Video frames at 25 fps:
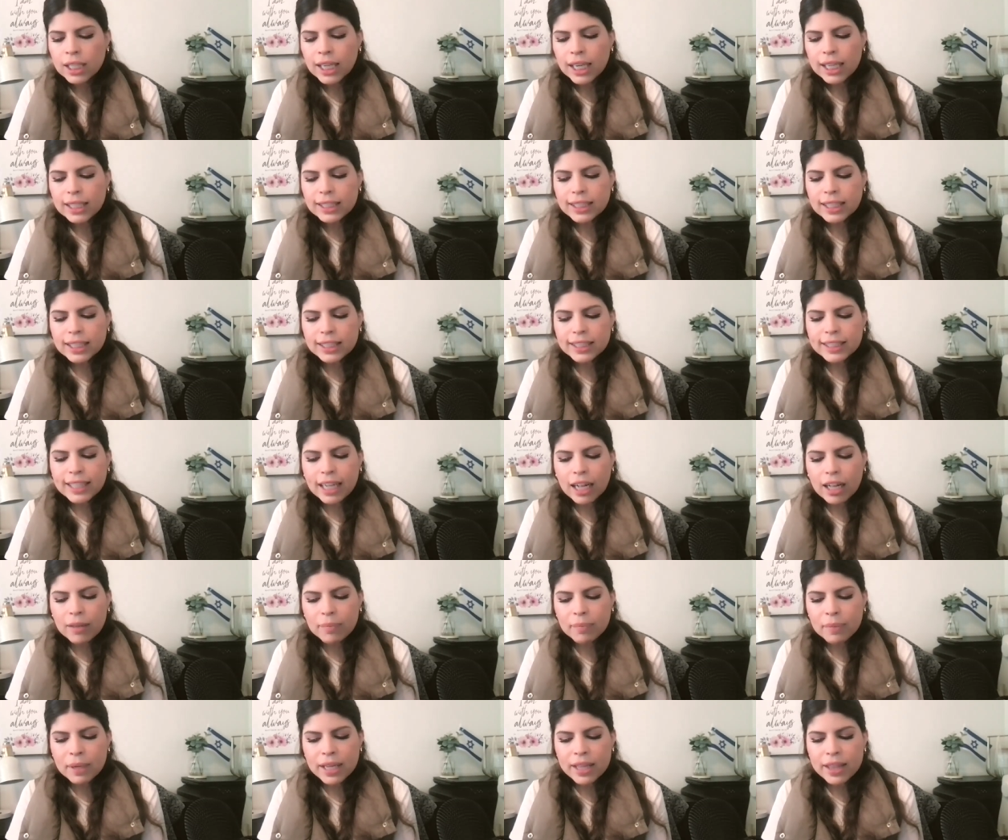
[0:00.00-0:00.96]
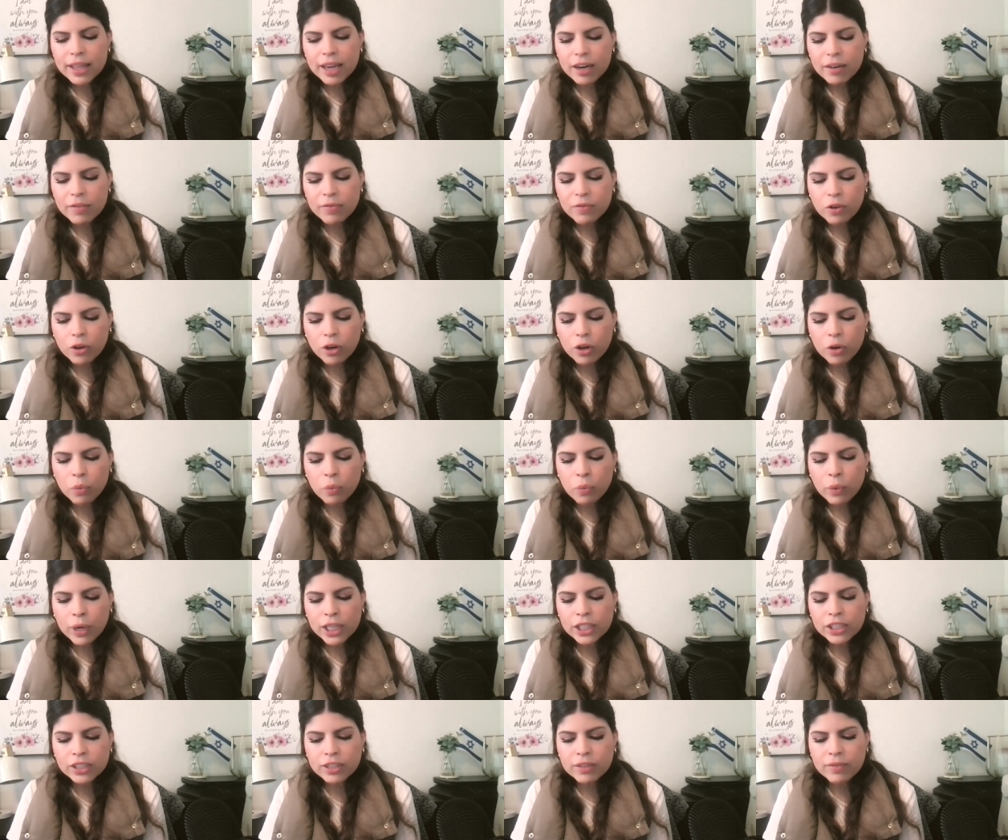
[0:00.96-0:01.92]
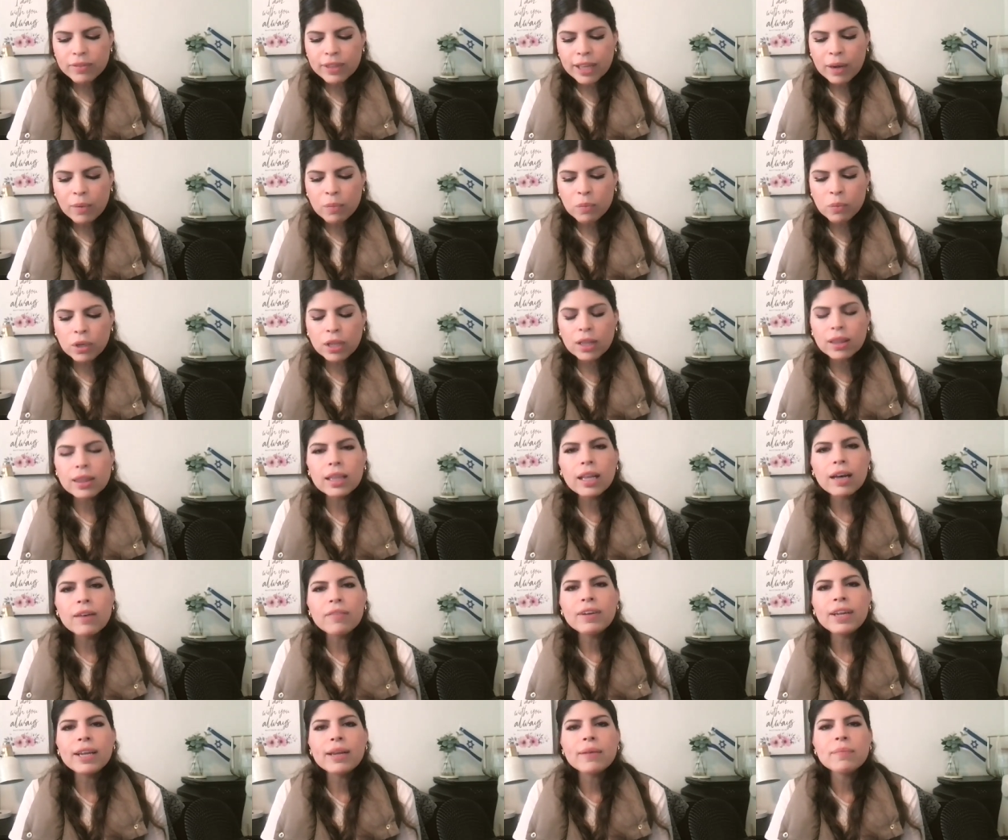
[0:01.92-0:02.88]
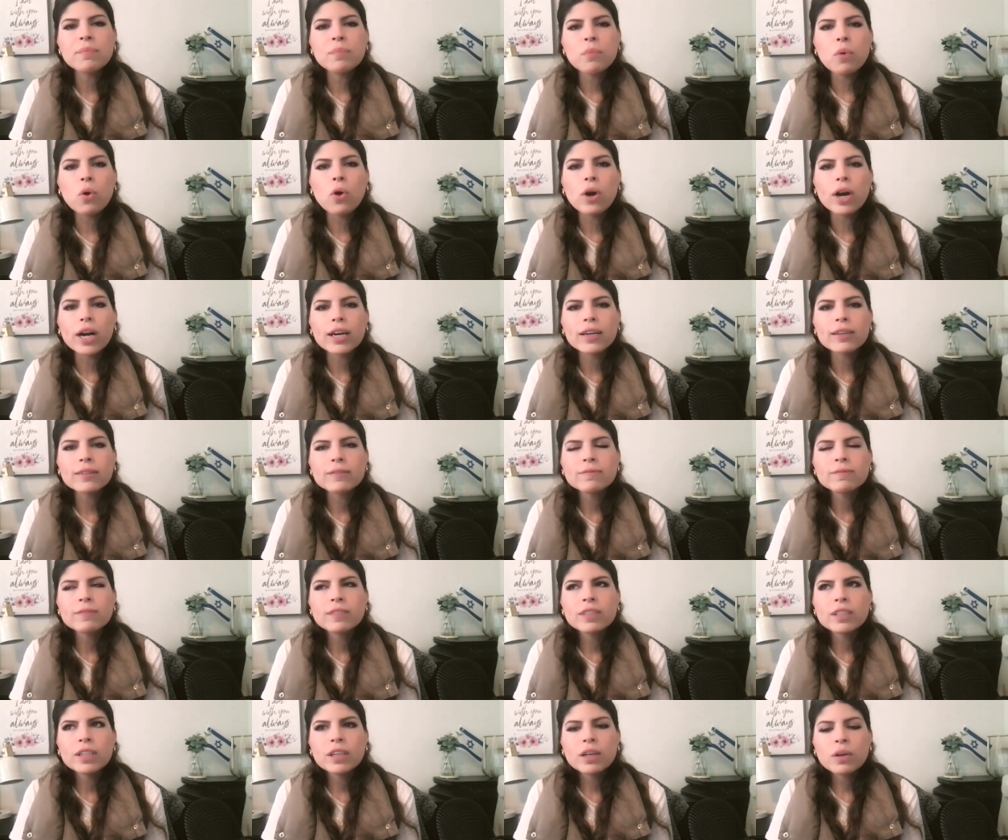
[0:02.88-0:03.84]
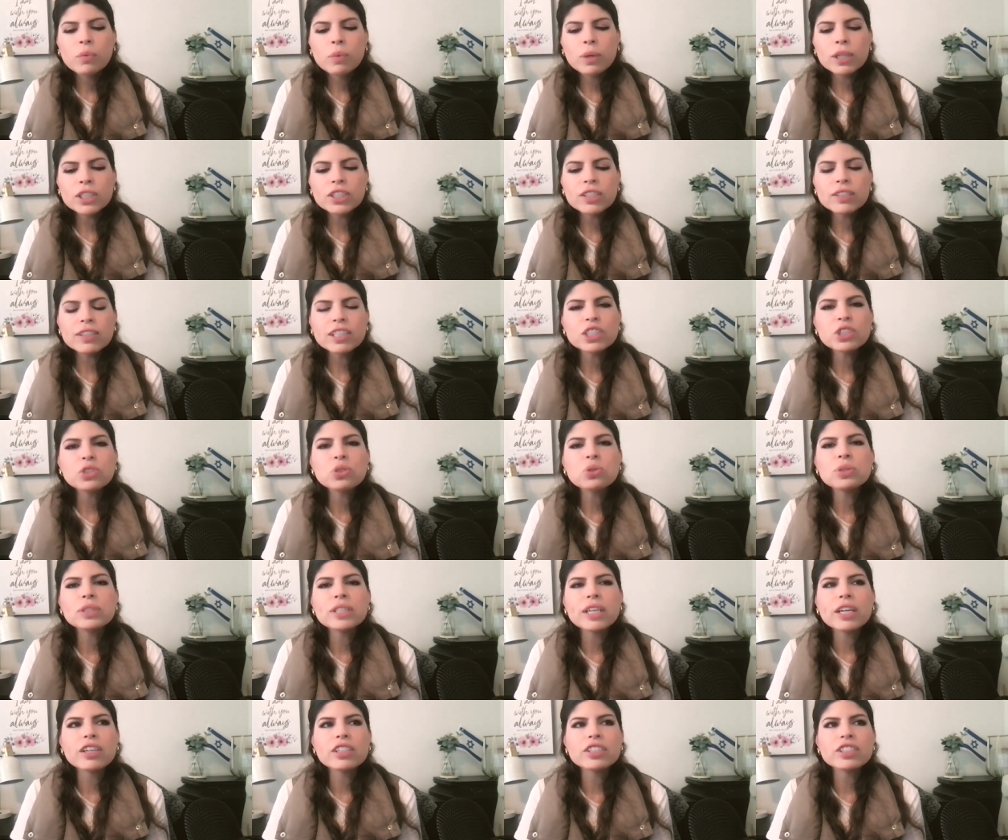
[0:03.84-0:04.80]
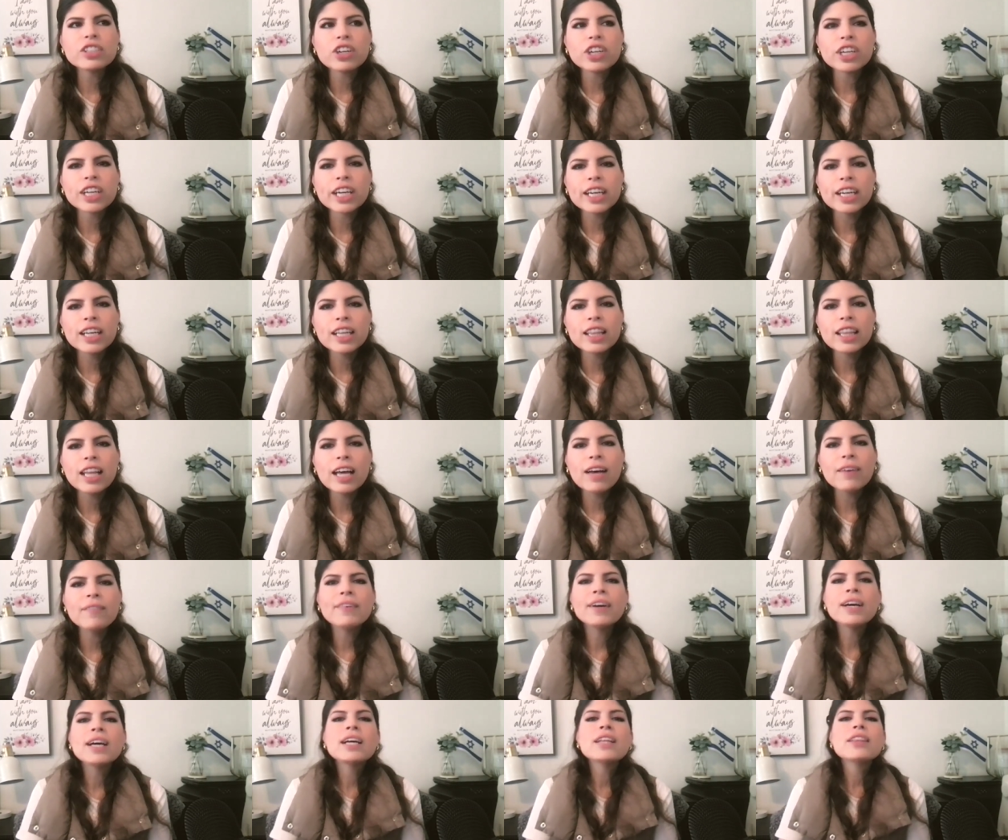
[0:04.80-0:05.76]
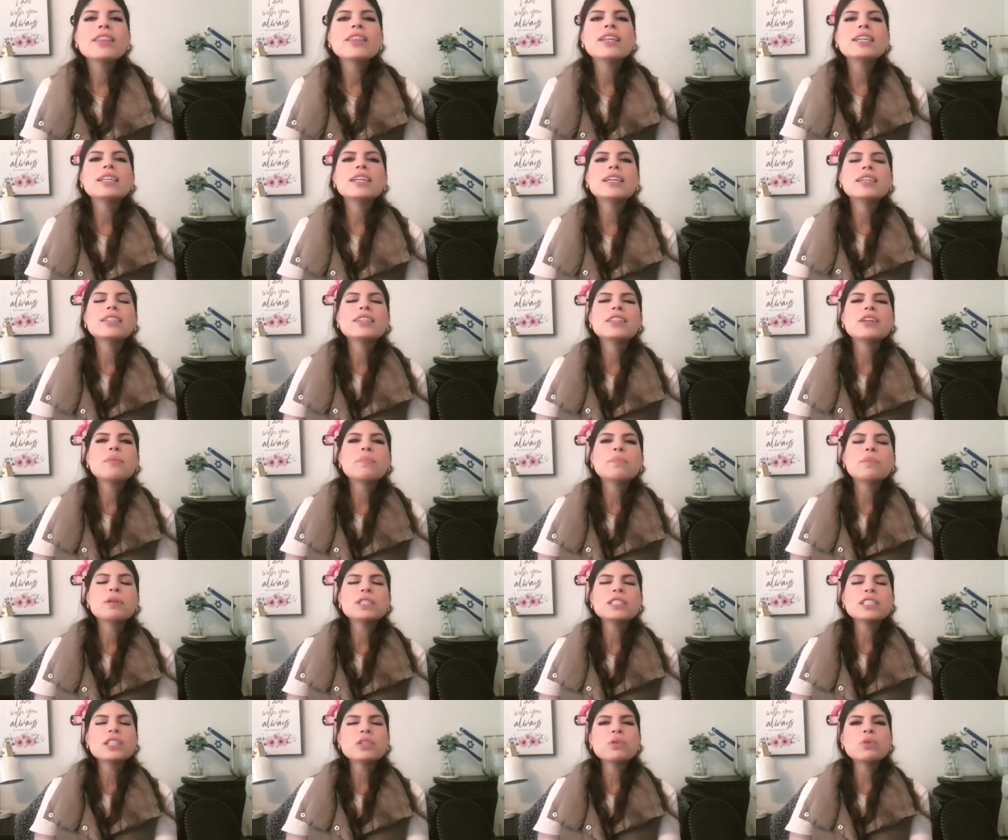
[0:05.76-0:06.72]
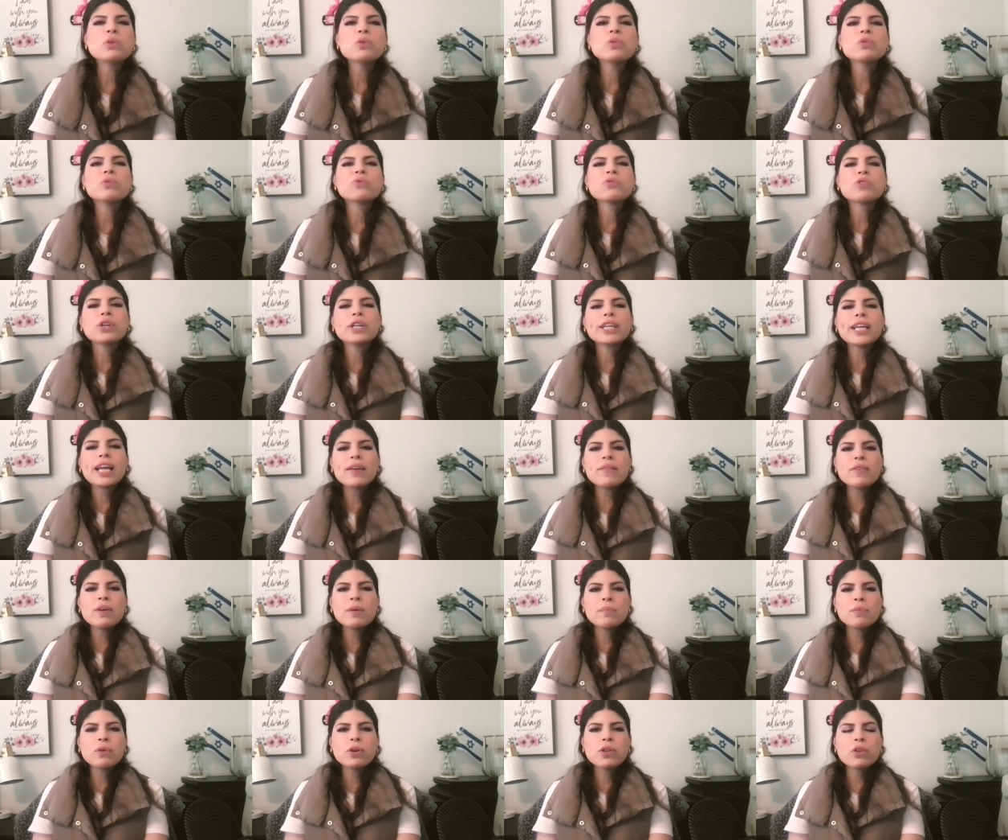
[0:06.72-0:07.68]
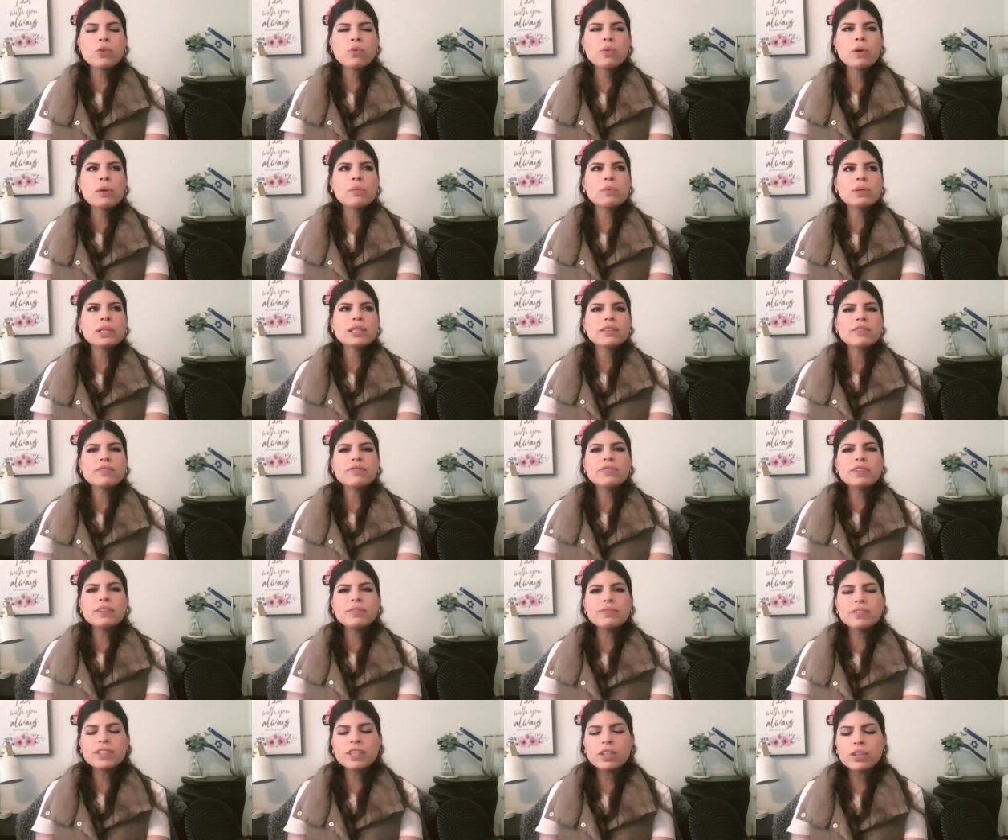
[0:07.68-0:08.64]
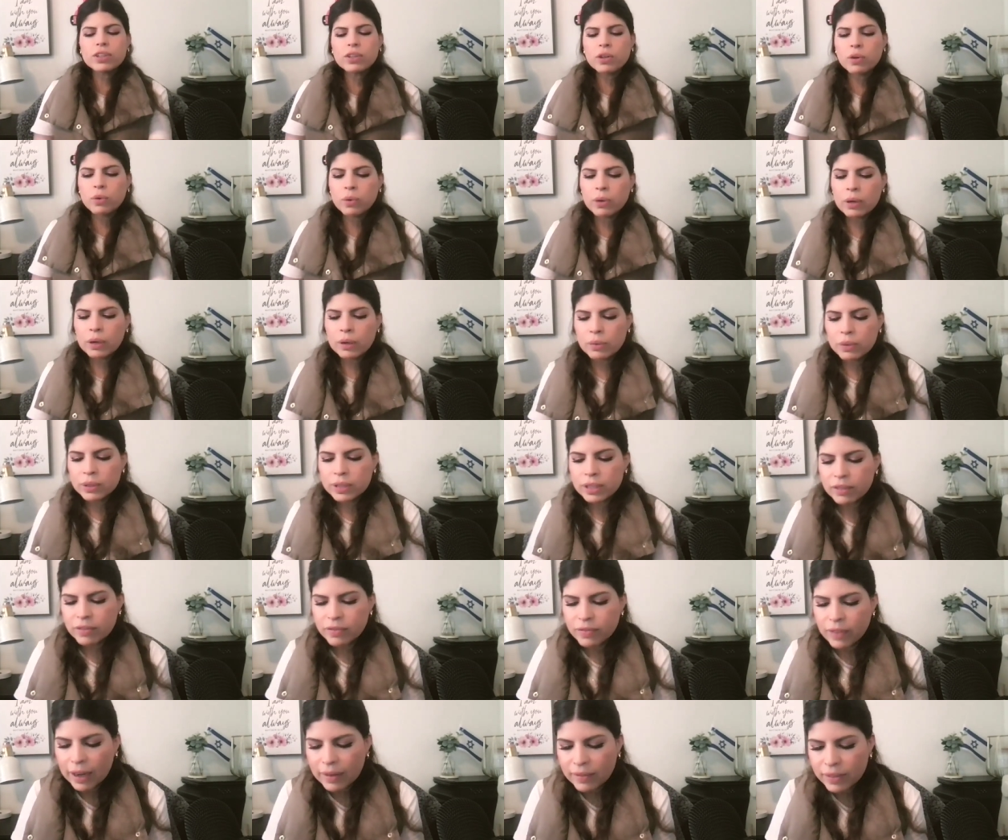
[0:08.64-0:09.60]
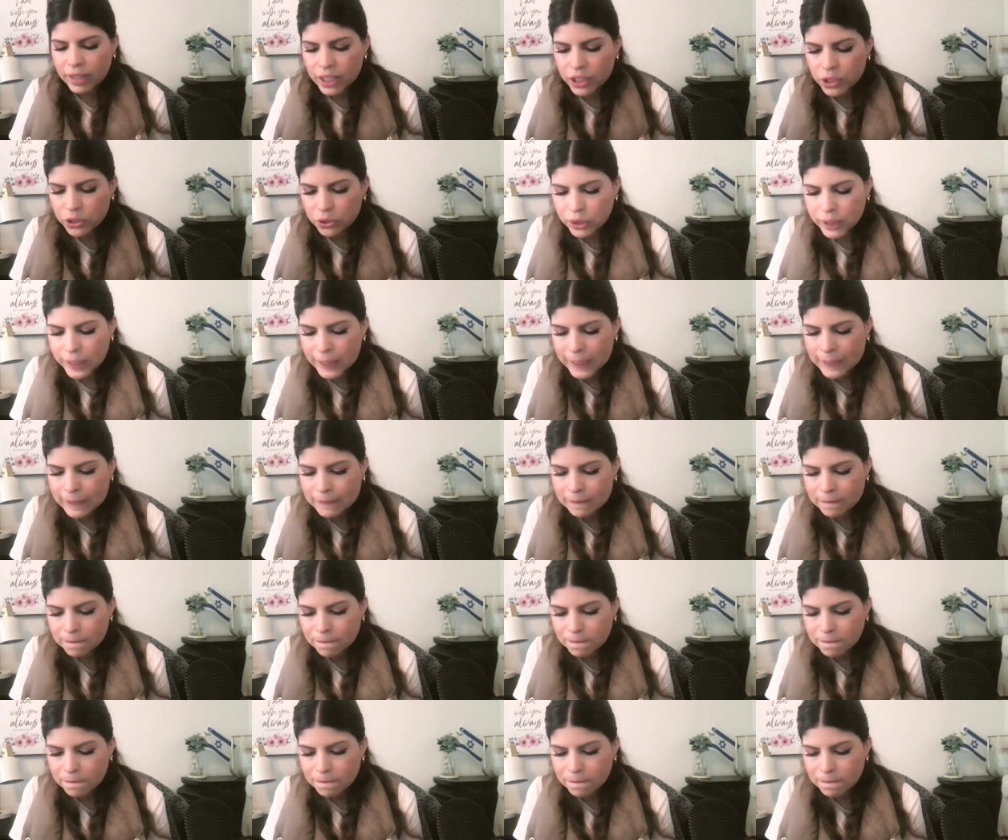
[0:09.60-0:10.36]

It says, tell me, therefore, which of them will love him more? Which of the two sinners are going to love the person who forgave him more? The one with the 50 or the one with the 500?